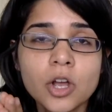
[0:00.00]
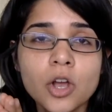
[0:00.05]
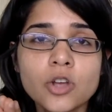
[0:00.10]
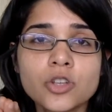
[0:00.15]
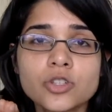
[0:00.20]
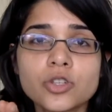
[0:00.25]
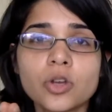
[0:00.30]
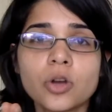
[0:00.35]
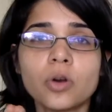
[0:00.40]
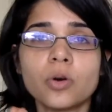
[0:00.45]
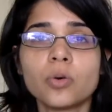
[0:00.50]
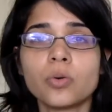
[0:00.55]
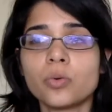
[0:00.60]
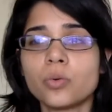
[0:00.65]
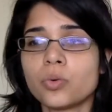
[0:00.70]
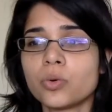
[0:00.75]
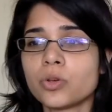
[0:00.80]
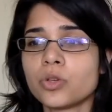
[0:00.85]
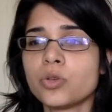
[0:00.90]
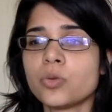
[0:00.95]
So
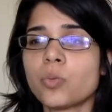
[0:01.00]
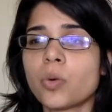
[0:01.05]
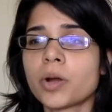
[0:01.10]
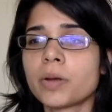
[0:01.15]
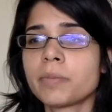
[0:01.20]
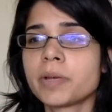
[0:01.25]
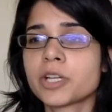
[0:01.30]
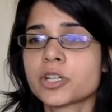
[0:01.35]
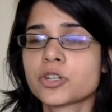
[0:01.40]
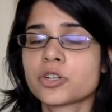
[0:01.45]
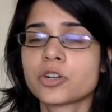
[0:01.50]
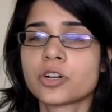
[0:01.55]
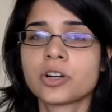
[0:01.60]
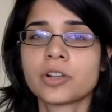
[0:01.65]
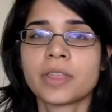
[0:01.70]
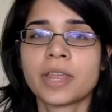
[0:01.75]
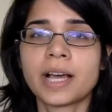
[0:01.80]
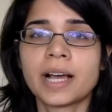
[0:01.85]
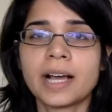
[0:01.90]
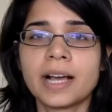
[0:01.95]
you want to make sure
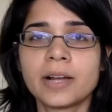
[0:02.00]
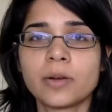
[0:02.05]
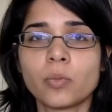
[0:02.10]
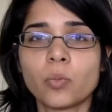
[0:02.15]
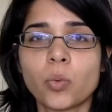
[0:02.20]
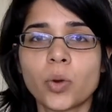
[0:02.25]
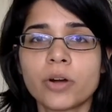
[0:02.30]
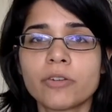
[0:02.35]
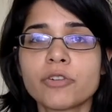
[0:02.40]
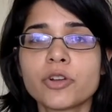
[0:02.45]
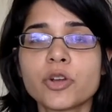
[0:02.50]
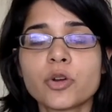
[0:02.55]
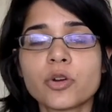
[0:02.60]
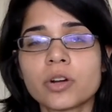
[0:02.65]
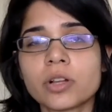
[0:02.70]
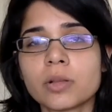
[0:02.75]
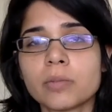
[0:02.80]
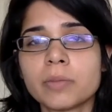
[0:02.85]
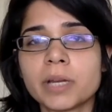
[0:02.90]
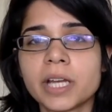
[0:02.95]
that whatever you're
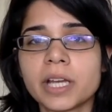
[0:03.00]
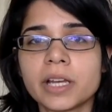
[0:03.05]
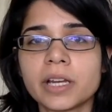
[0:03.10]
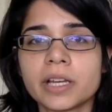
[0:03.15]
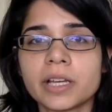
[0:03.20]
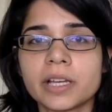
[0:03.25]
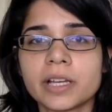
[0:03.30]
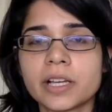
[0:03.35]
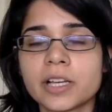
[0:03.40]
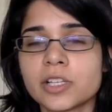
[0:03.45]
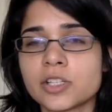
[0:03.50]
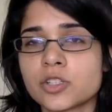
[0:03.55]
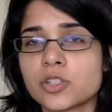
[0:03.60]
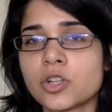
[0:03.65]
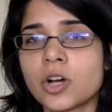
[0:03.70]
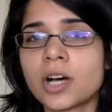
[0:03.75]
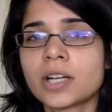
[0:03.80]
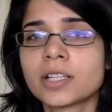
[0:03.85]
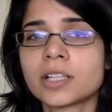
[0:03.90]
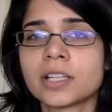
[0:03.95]
eliminating is
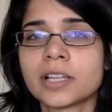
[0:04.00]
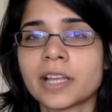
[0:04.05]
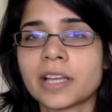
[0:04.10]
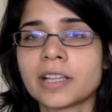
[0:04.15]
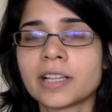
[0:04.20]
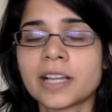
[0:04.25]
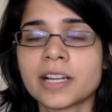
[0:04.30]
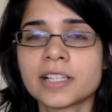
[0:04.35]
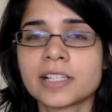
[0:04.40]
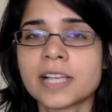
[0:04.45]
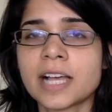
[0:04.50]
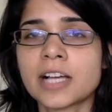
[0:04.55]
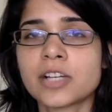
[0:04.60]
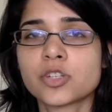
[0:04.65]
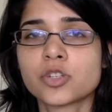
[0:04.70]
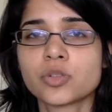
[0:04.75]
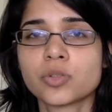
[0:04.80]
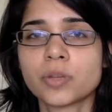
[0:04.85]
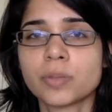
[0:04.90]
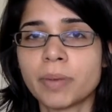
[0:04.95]
not the thing that is
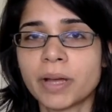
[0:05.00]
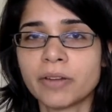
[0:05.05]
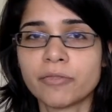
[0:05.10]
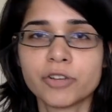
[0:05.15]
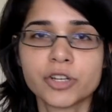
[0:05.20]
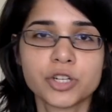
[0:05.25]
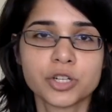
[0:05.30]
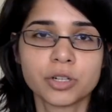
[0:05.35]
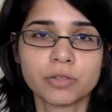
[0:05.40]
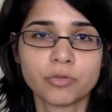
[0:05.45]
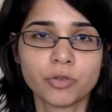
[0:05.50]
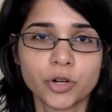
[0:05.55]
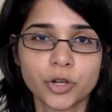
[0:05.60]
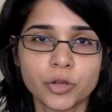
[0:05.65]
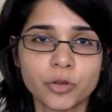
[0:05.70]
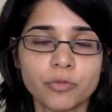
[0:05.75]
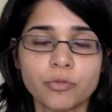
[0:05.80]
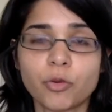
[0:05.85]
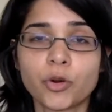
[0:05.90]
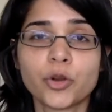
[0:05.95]
actually beneficial for
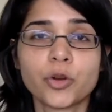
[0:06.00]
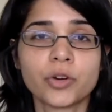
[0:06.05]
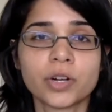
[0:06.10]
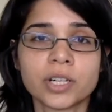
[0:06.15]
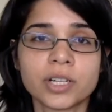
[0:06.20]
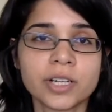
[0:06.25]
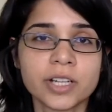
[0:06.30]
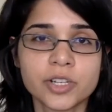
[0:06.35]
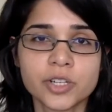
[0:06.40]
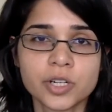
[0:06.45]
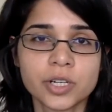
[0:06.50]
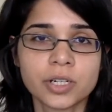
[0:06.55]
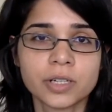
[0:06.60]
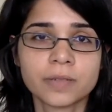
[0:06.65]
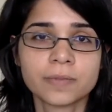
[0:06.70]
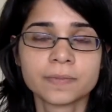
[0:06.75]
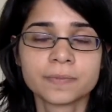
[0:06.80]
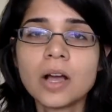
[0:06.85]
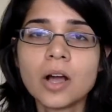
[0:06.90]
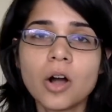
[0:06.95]
you for your condition.
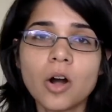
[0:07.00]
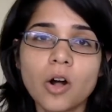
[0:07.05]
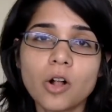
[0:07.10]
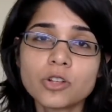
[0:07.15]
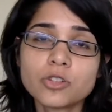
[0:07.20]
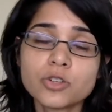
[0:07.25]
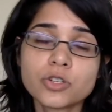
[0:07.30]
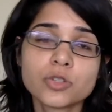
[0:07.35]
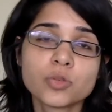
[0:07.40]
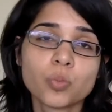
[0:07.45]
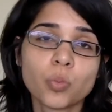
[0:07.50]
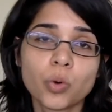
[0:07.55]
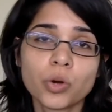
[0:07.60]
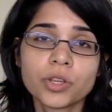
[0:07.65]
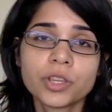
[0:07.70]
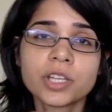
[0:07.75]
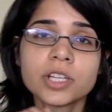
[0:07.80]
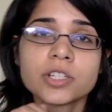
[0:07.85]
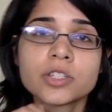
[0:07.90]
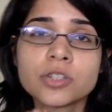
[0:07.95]
Also, it's
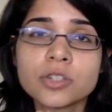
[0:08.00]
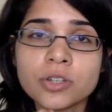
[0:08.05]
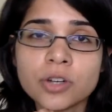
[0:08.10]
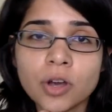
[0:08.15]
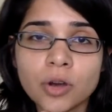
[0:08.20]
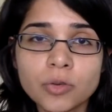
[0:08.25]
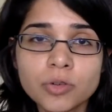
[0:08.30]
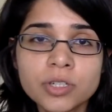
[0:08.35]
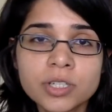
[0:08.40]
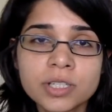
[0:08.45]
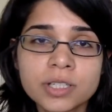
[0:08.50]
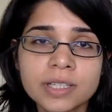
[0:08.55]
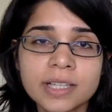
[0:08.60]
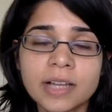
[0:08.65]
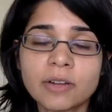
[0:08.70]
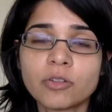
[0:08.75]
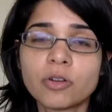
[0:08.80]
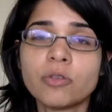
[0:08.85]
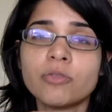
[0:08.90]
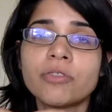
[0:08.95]
worthy to note
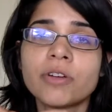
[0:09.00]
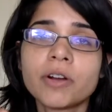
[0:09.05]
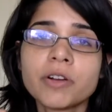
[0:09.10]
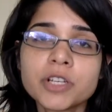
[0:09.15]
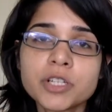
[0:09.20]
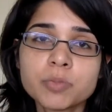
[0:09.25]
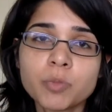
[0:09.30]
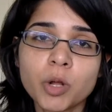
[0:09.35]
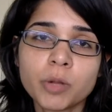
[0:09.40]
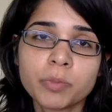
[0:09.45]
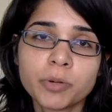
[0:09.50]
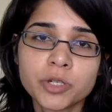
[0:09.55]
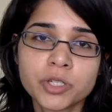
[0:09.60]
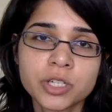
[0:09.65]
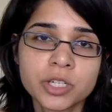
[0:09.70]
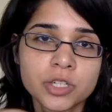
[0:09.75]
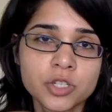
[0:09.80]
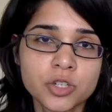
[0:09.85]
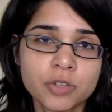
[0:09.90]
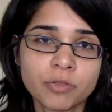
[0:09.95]
that a very small
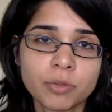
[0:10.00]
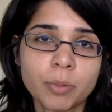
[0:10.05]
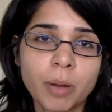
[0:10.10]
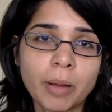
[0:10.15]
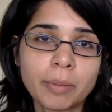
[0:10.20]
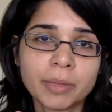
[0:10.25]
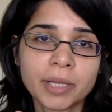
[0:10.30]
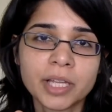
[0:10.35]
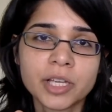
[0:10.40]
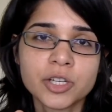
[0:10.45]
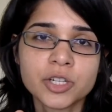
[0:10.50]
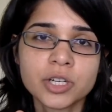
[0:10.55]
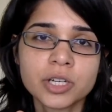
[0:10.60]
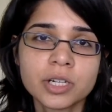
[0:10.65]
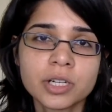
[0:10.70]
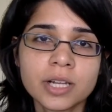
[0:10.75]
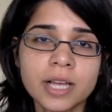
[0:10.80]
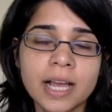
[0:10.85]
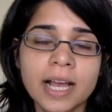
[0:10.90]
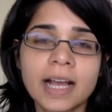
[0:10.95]
percentage of the
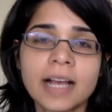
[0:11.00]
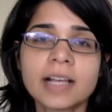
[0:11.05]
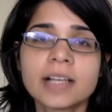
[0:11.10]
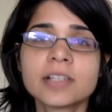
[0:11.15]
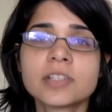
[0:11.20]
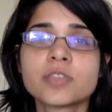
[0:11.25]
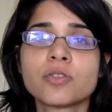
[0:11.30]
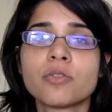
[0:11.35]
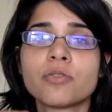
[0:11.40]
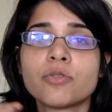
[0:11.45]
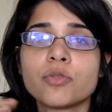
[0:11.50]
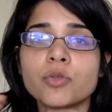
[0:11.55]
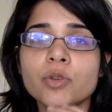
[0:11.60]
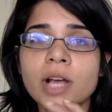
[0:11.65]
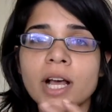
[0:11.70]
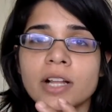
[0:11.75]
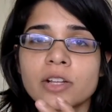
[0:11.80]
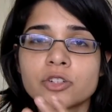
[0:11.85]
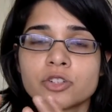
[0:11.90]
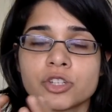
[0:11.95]
population has food
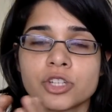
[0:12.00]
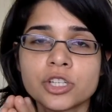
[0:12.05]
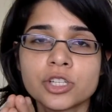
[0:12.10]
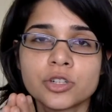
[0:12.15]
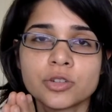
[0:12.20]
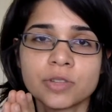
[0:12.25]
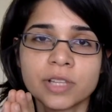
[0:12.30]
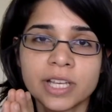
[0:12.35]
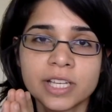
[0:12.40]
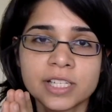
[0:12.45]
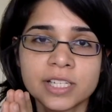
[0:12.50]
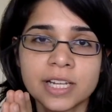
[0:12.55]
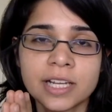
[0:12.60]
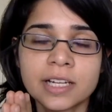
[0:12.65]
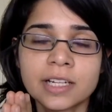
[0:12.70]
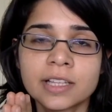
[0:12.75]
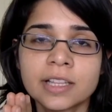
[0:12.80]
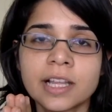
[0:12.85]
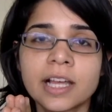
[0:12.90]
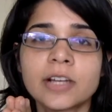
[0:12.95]
allergies to the
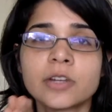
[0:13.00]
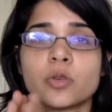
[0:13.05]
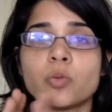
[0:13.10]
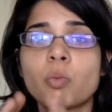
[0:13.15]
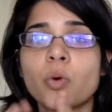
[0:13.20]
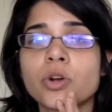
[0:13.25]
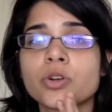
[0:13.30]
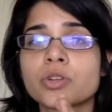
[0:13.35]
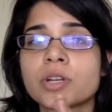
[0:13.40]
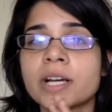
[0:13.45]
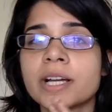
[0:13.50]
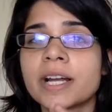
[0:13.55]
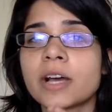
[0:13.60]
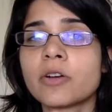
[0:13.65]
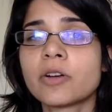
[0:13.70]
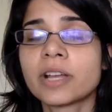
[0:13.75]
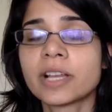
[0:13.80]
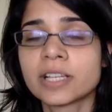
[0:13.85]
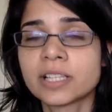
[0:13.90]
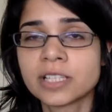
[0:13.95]
extent that you want to cut
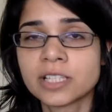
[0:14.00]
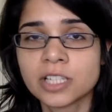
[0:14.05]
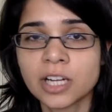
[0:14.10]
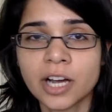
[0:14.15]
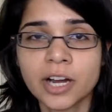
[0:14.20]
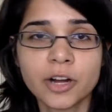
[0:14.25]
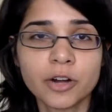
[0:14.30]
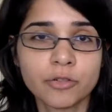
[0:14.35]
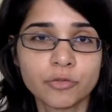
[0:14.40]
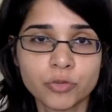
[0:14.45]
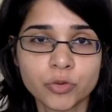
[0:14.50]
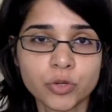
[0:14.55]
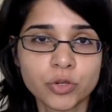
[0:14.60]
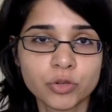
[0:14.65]
out entire food